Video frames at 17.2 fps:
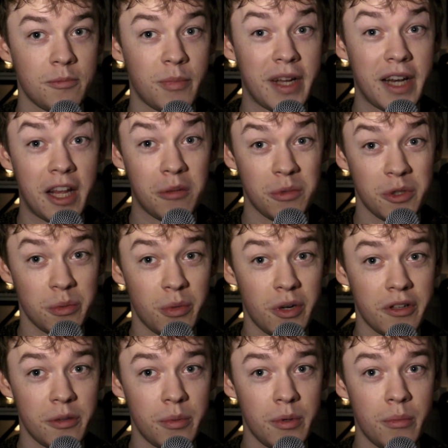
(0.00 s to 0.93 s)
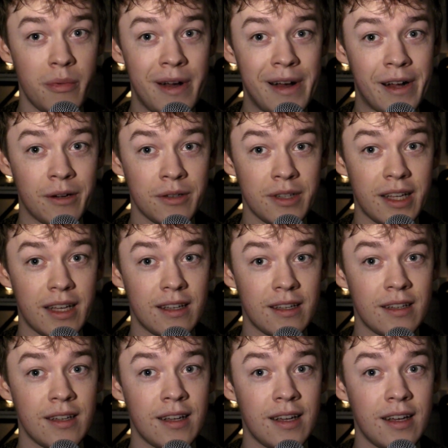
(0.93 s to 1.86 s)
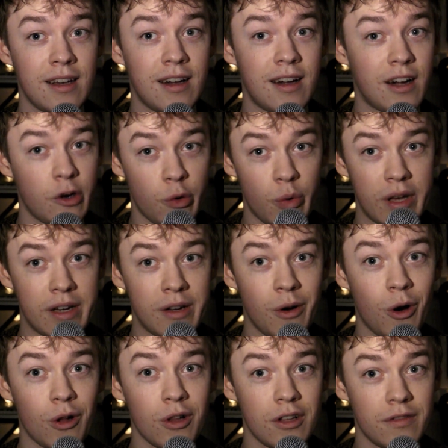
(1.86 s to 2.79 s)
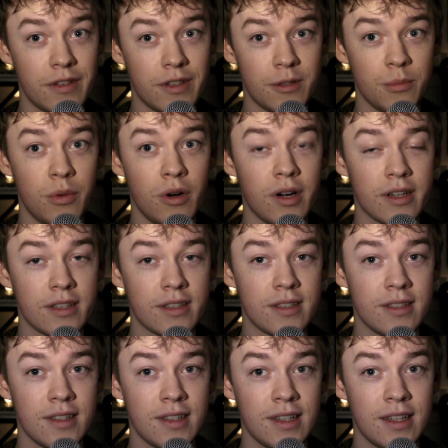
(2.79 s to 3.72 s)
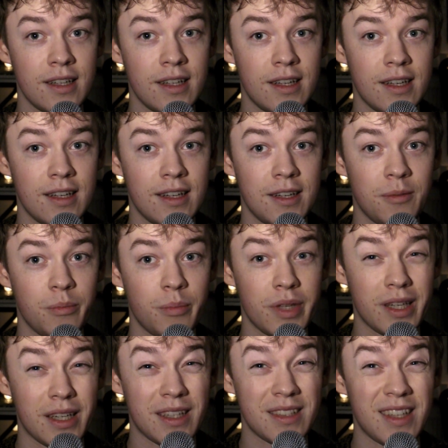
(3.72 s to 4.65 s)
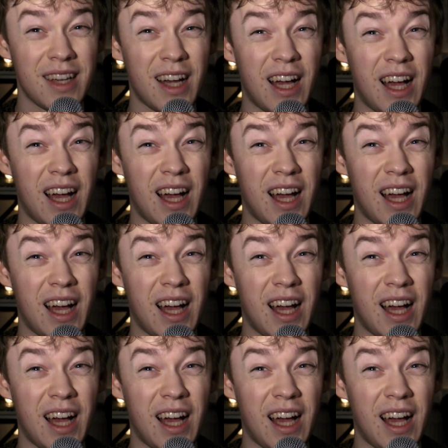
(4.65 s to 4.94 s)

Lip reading: My name is Brother B. Brown, and I read all of his books because